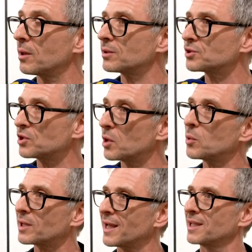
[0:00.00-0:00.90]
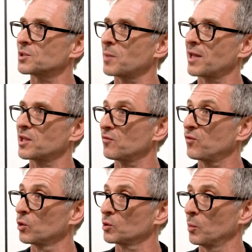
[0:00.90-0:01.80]
you know what it is about the
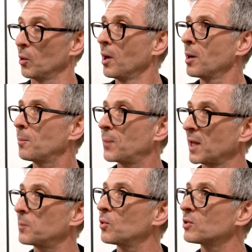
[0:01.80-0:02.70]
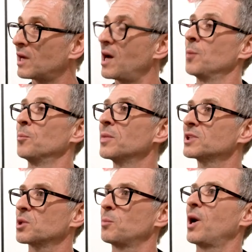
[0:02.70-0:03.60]
affordable? People come
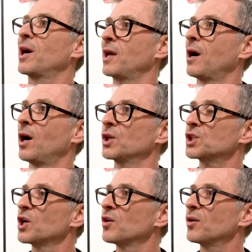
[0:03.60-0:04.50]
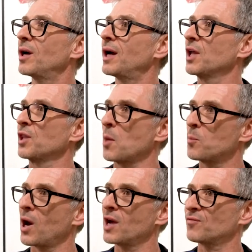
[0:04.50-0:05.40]
to buy art and they
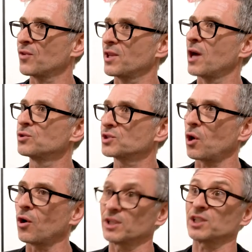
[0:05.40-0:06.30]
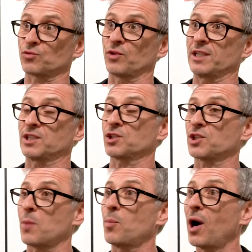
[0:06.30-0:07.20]
buy it for those honest reasons.
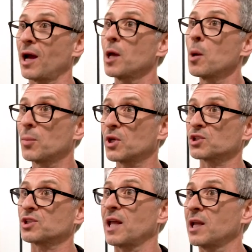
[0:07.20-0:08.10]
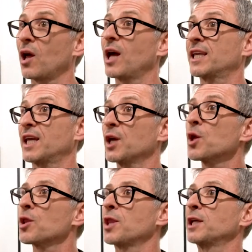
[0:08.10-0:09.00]
They buy it because they like it.
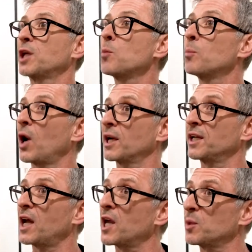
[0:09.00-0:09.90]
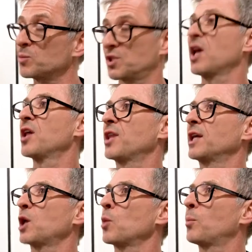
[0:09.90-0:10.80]
They don't buy names.
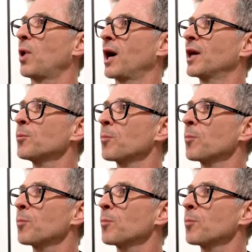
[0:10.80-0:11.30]
They don't buy